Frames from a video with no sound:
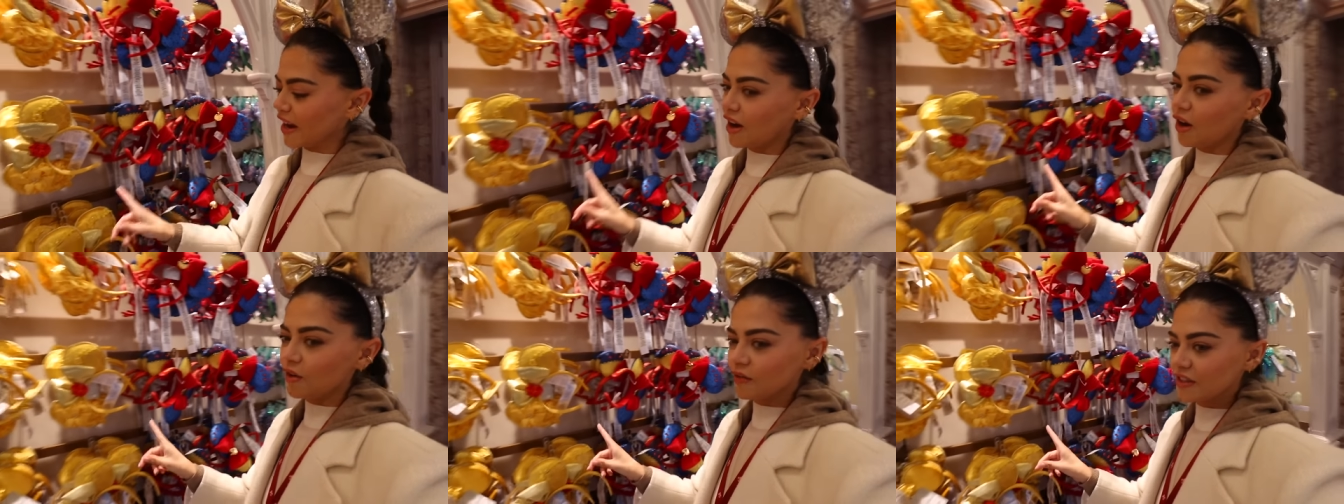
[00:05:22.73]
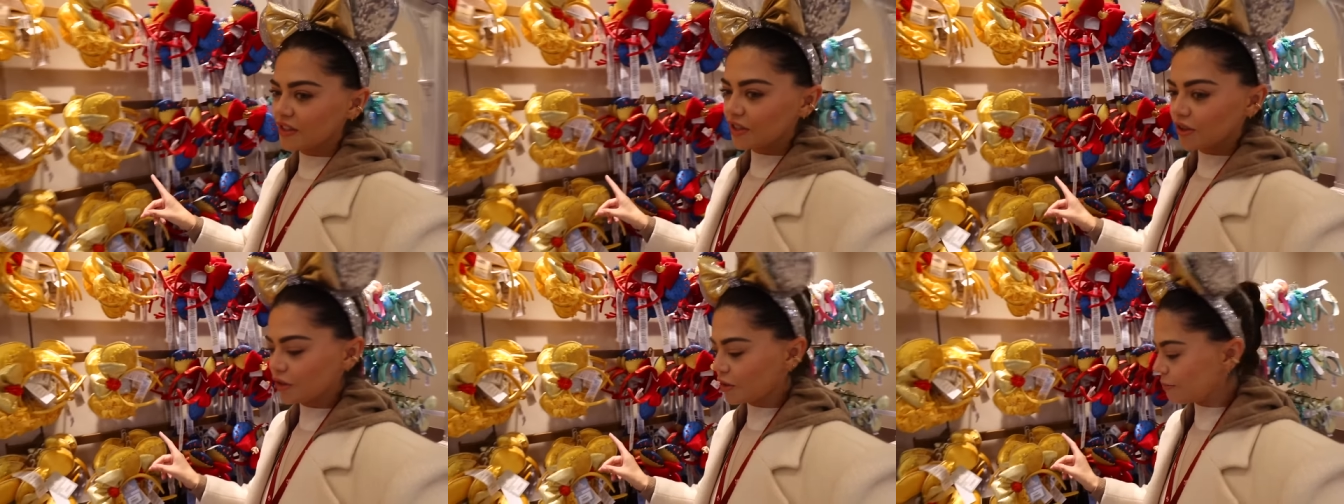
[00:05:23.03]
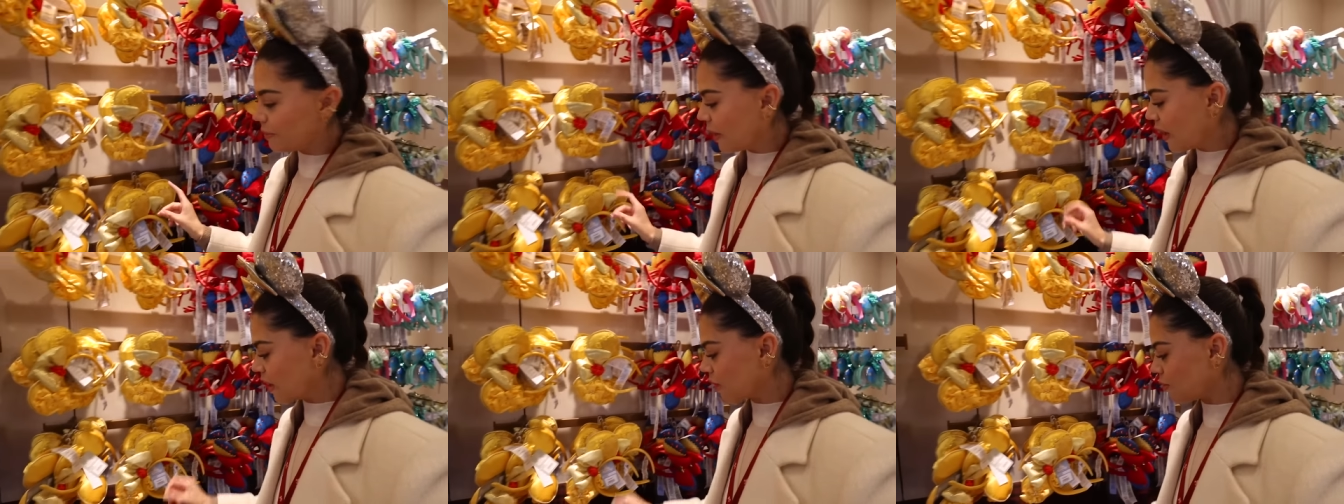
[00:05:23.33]
I obviously got the
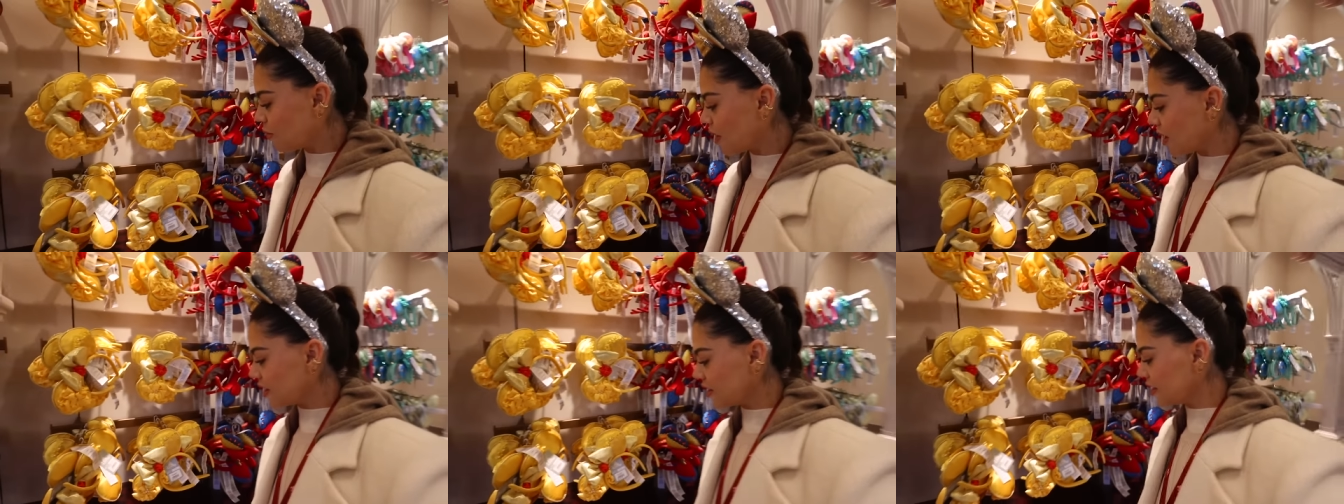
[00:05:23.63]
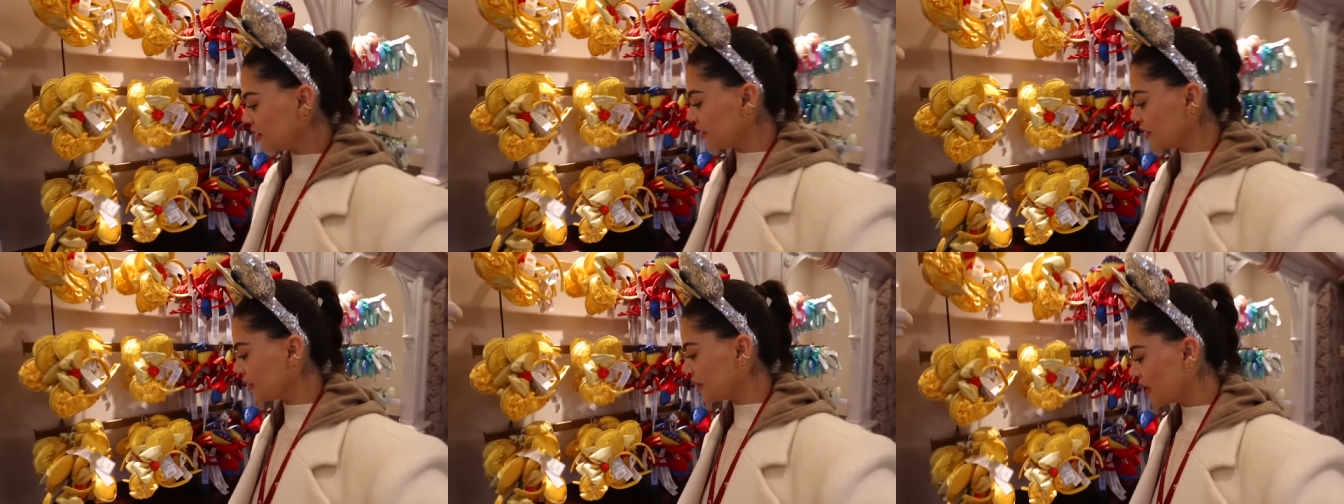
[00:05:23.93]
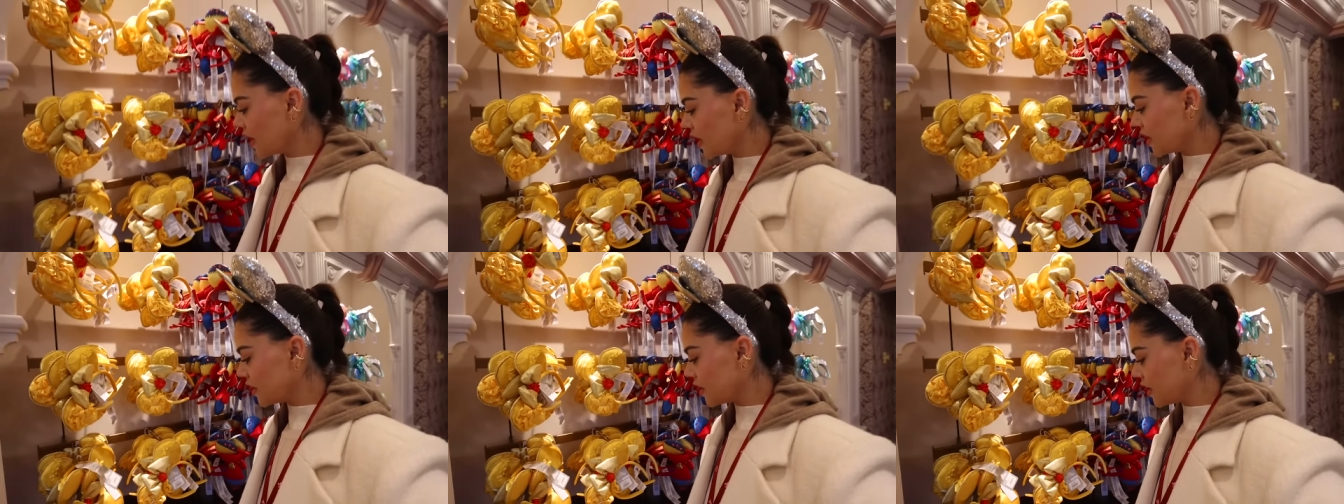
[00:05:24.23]
bell ones.
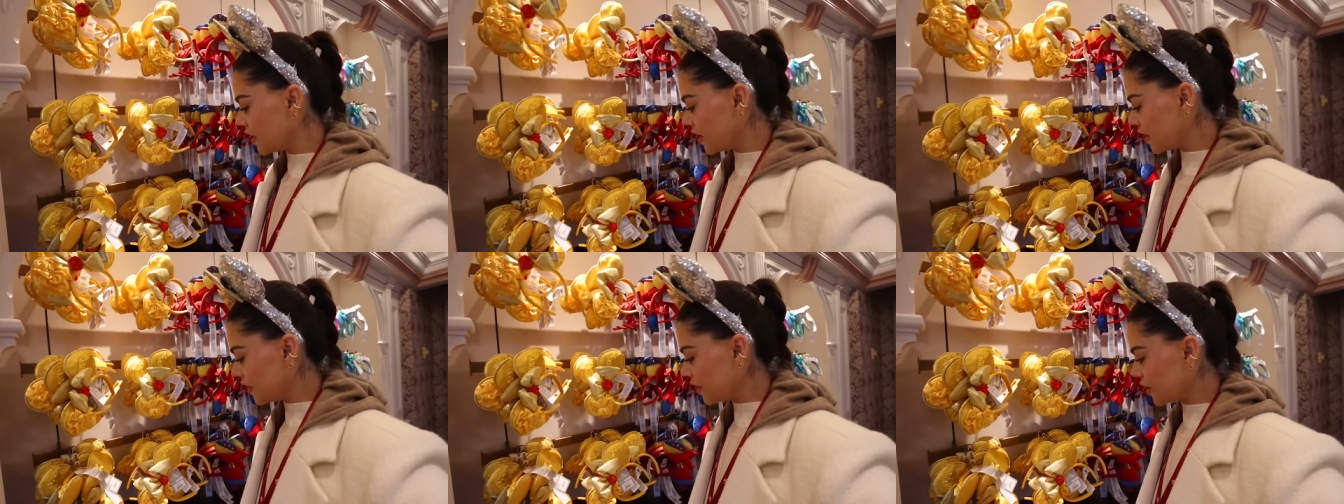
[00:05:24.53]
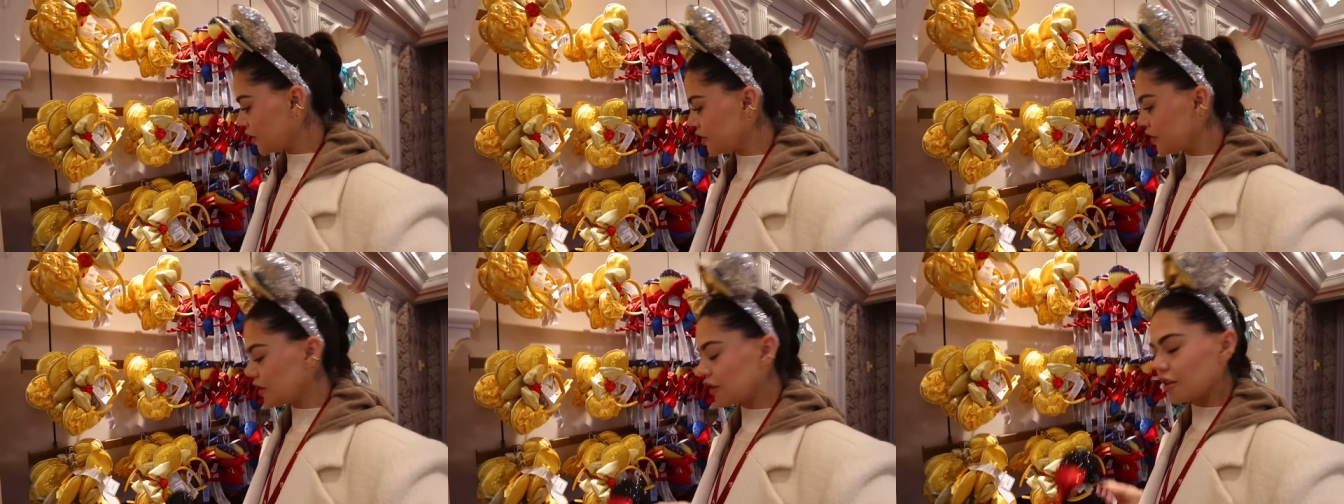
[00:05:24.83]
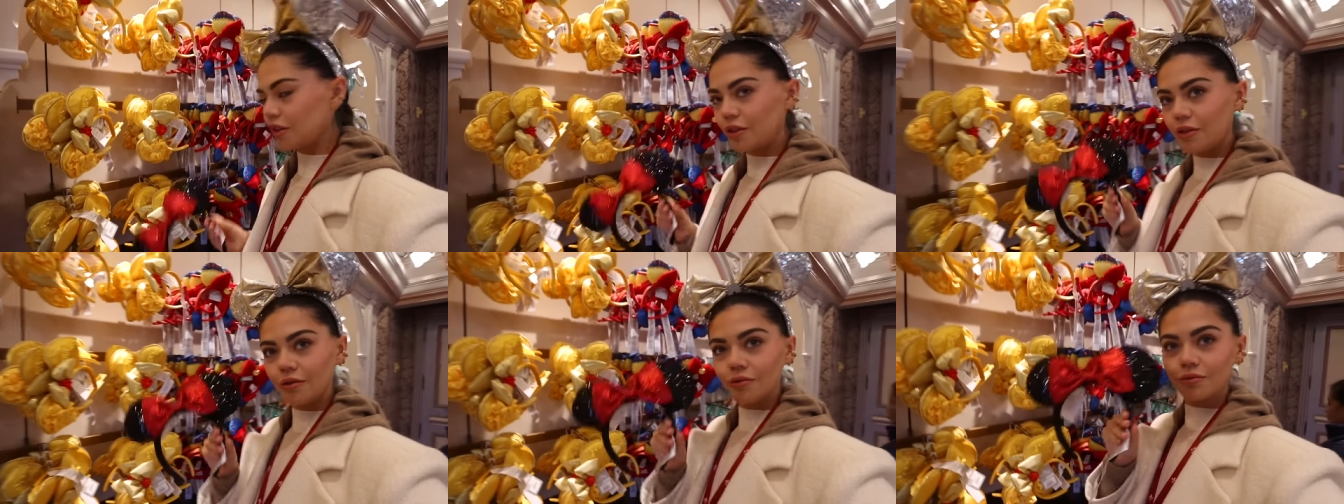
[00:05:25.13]
These are
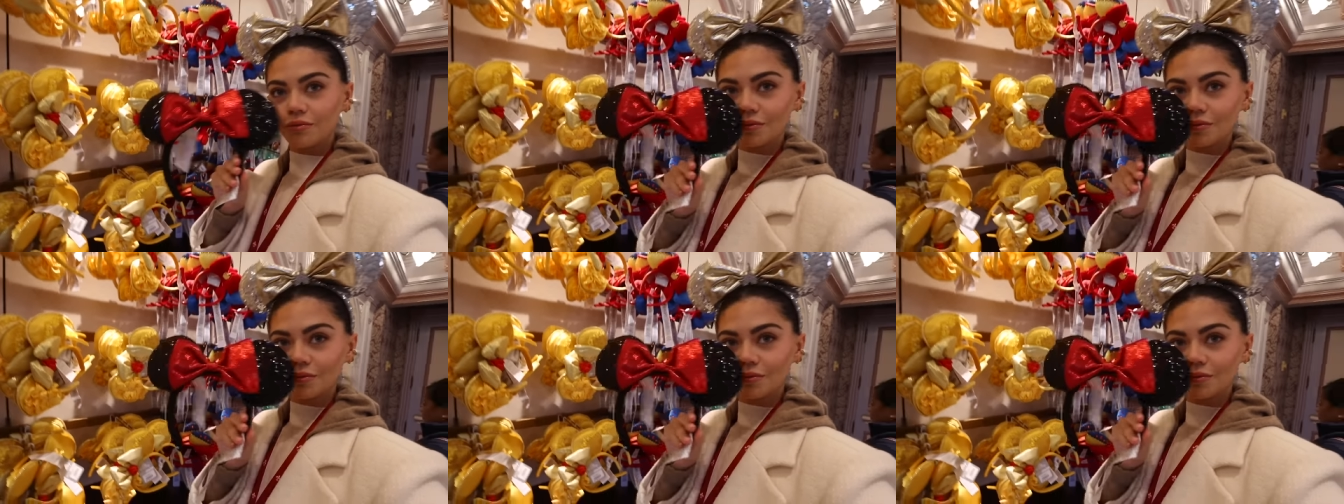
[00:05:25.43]
new.